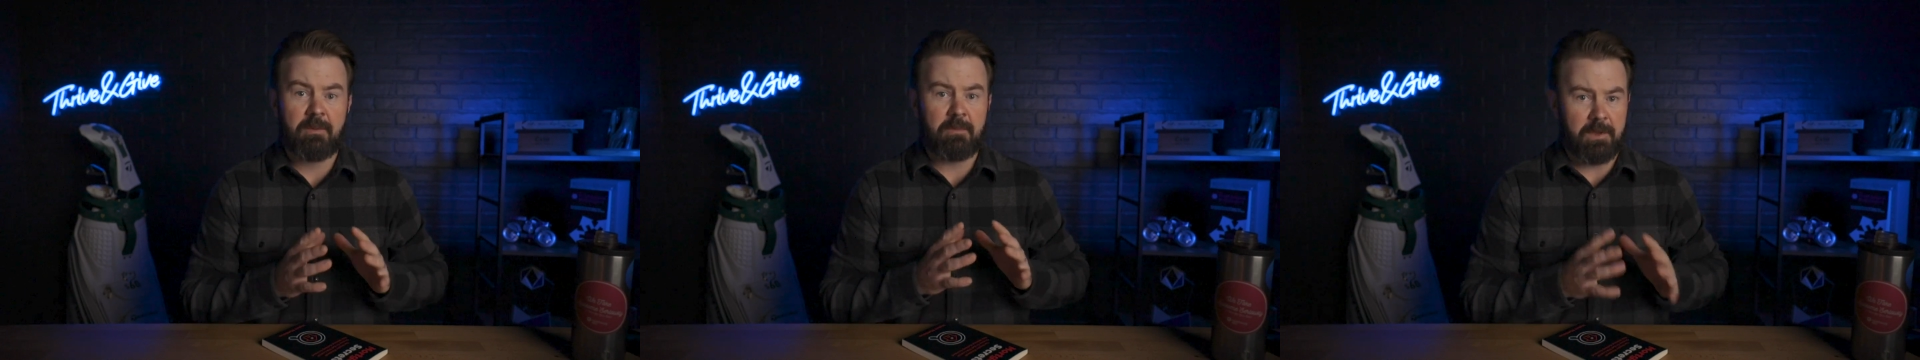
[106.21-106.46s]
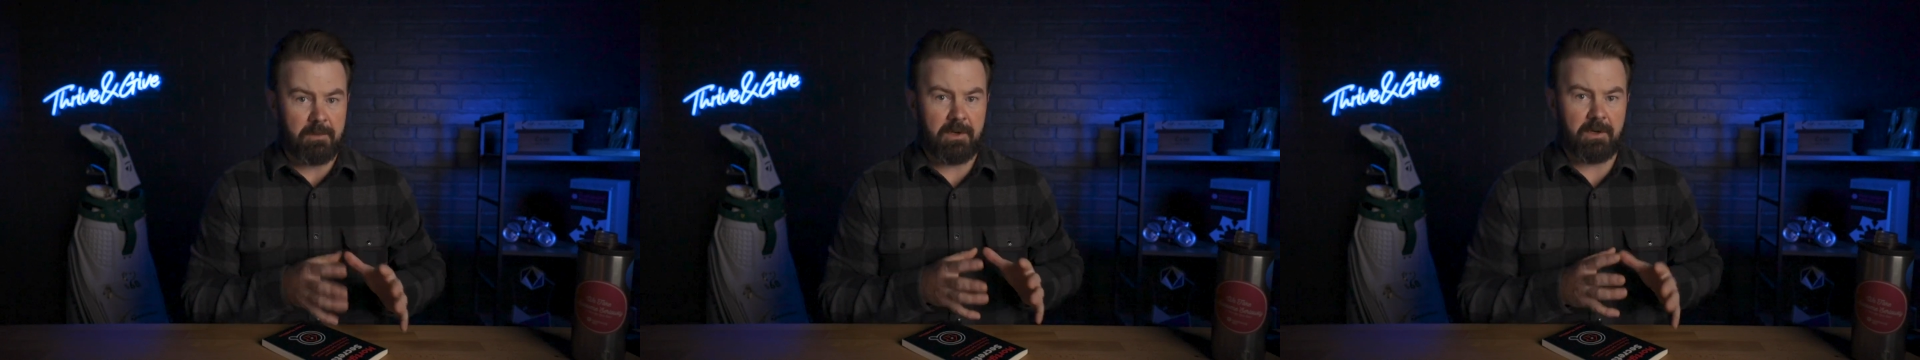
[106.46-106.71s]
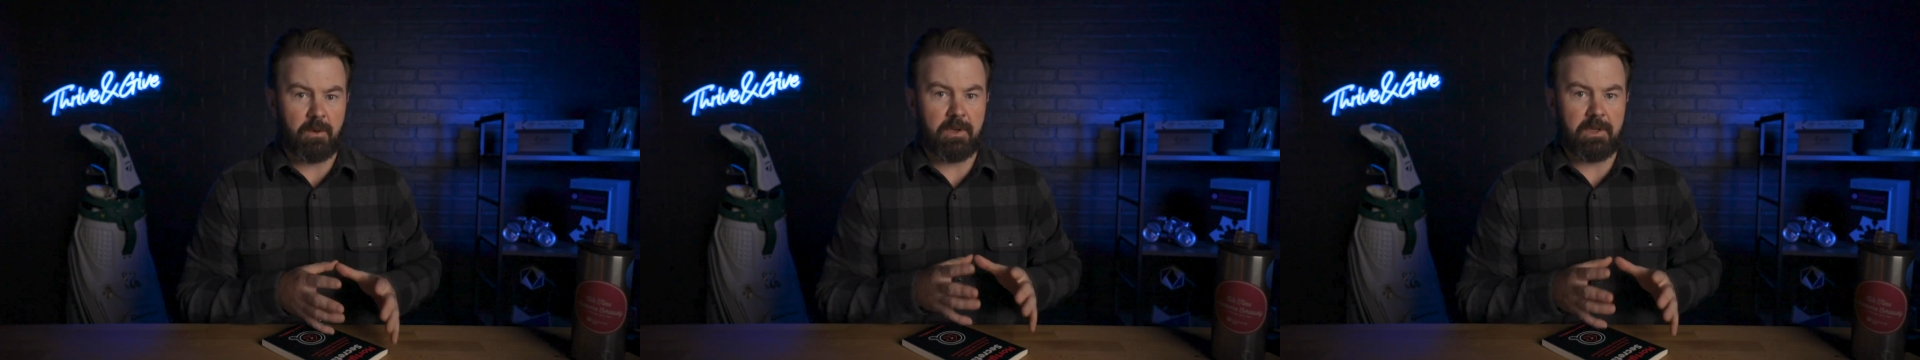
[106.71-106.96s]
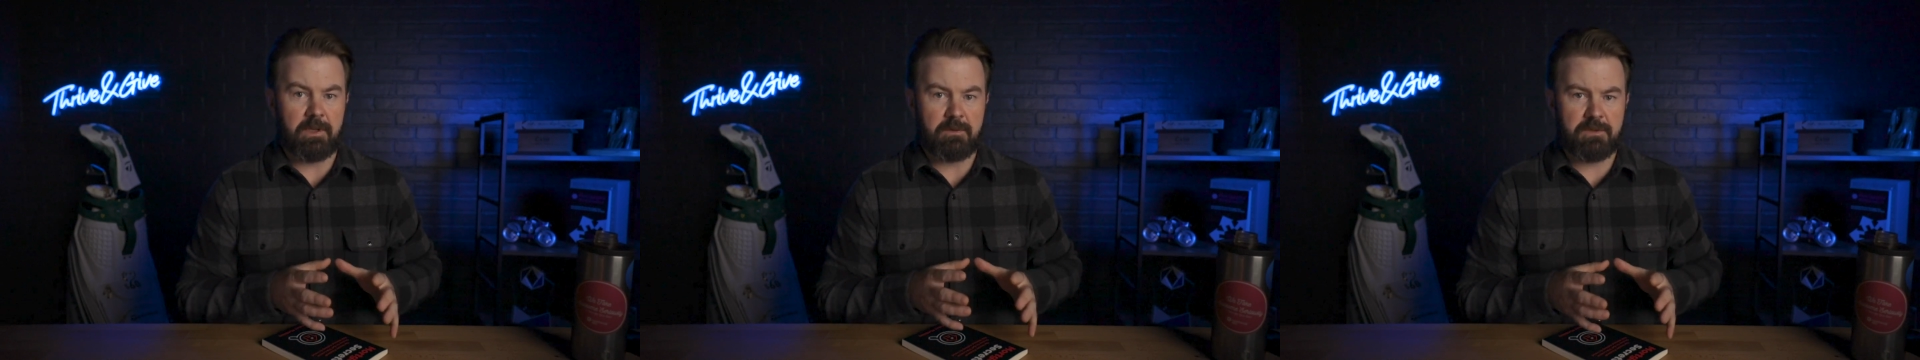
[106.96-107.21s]
People are going
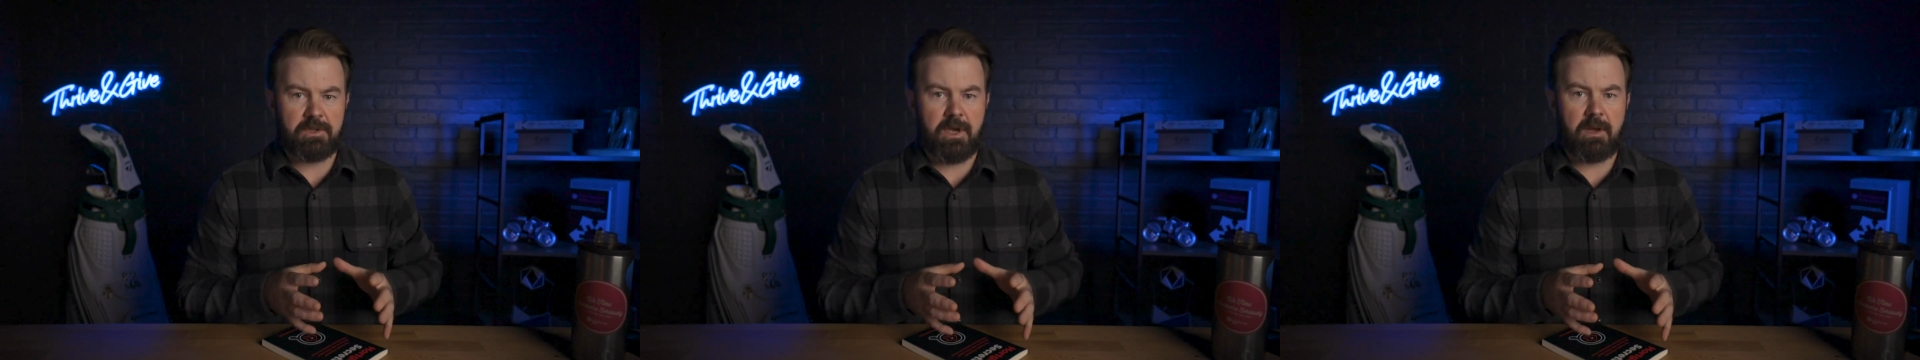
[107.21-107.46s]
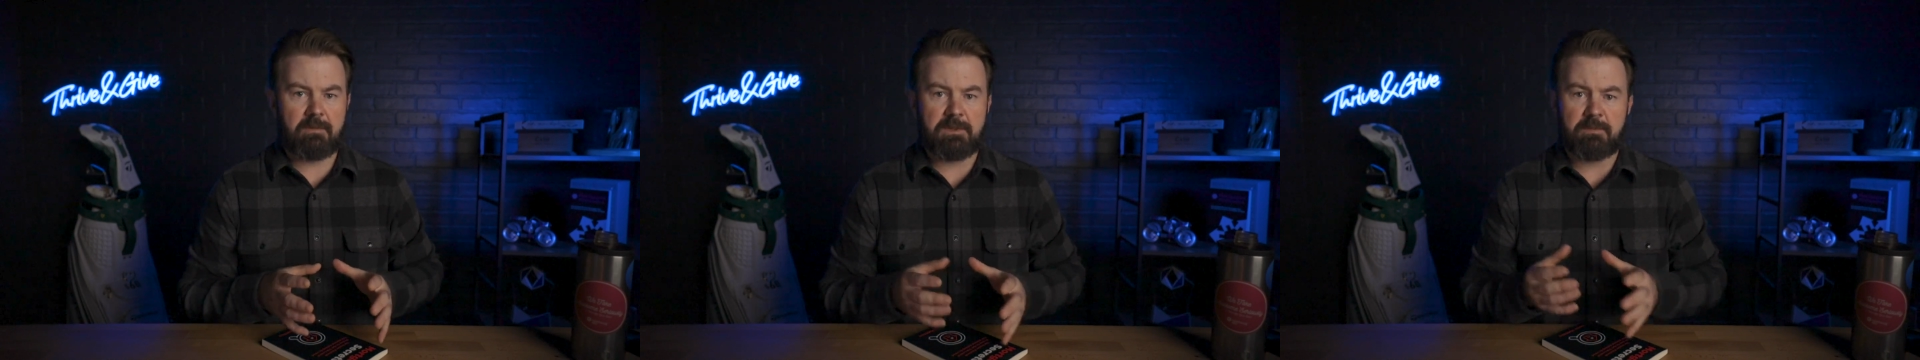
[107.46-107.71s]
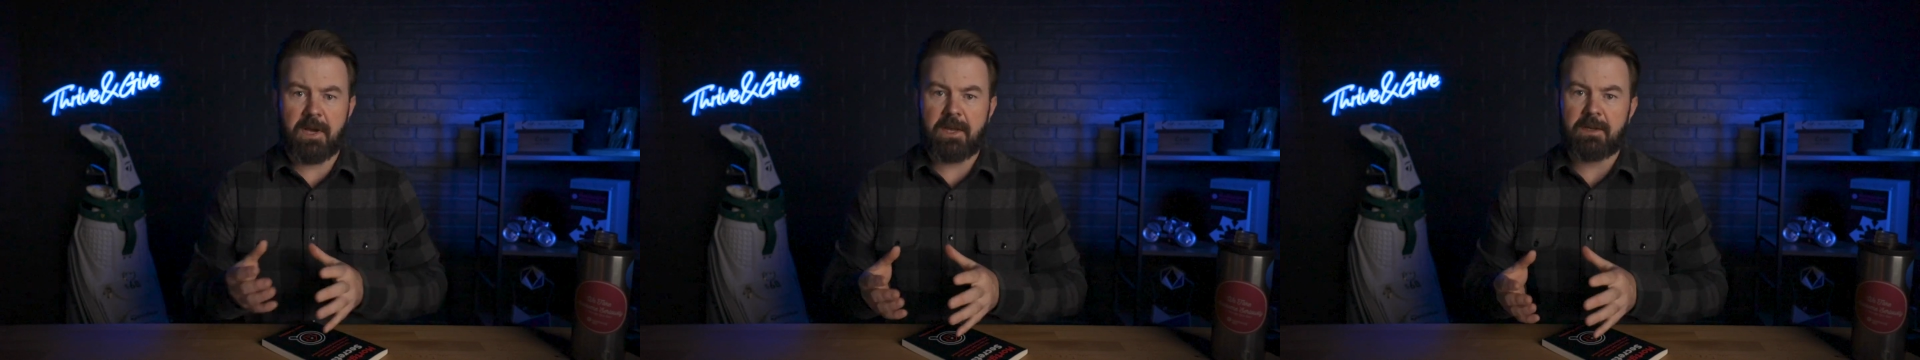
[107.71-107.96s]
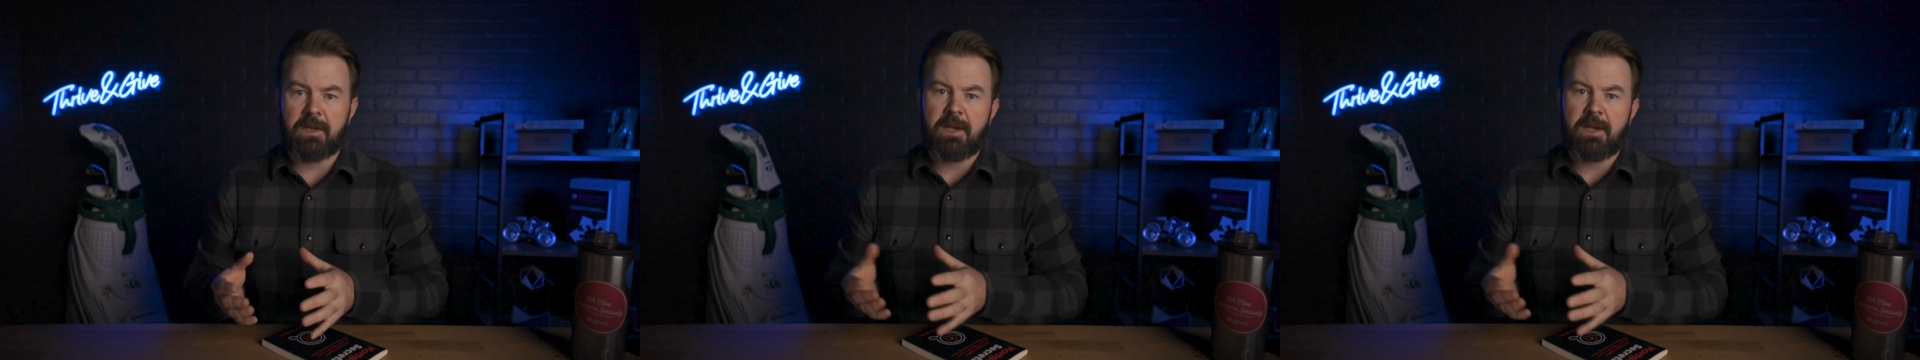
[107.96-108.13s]
to lose jobs, but